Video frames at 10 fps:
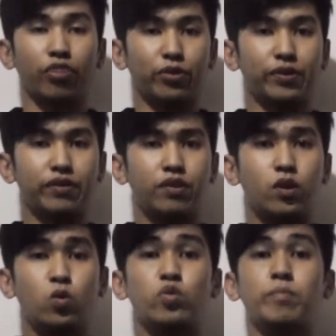Third,
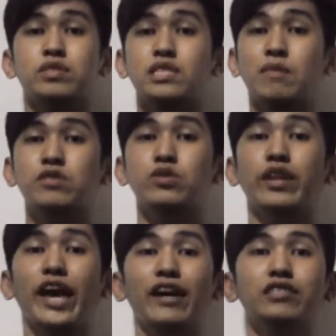we must substitute
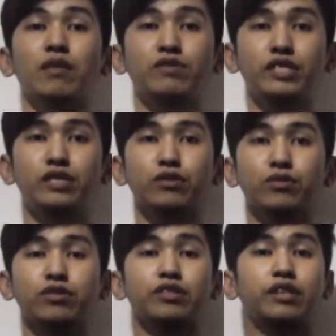x sub 0
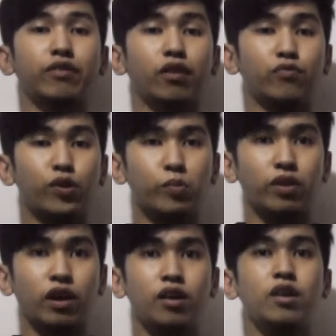to the general
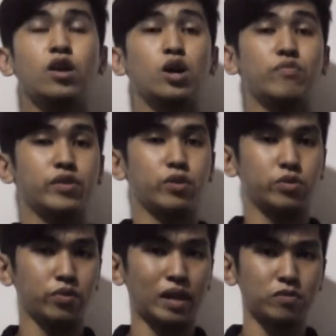formula of the
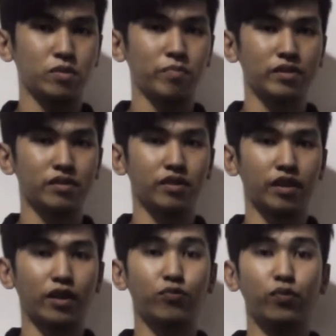Newton-Raphson method.
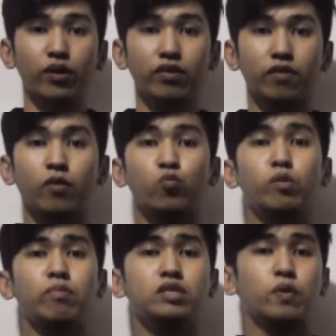And fourth,
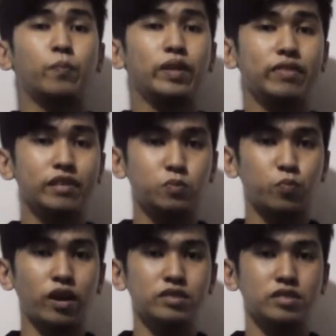we must repeat this
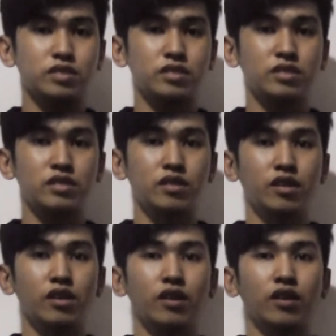process
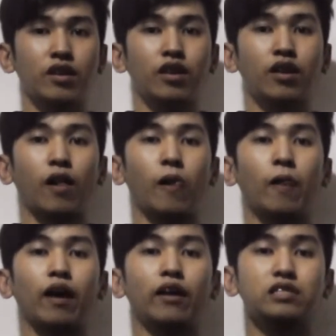
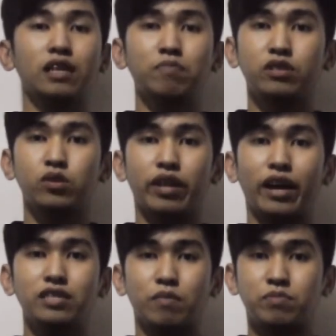and substitute
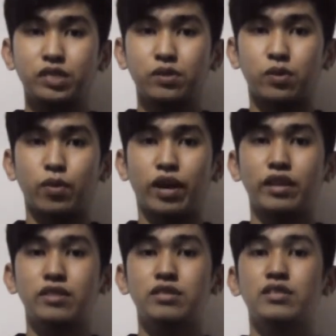x sub 0
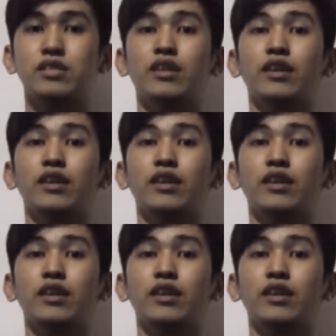and its